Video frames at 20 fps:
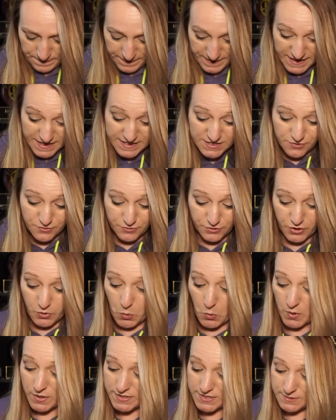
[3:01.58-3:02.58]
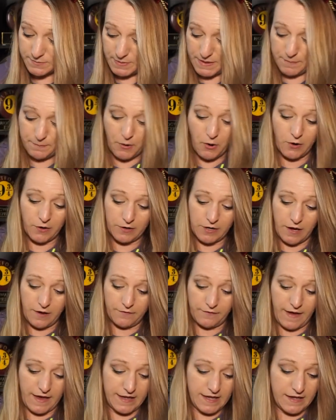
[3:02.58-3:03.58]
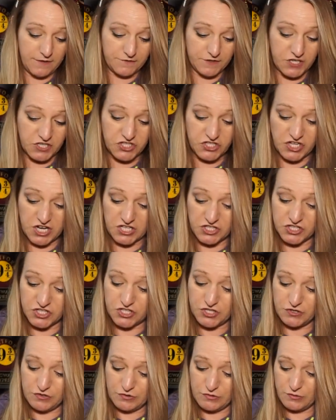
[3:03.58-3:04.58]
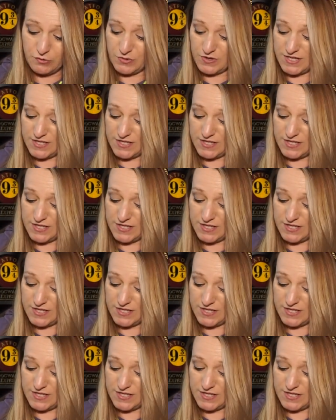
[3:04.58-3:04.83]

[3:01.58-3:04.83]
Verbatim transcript: These are going to be part of a gift exchange too.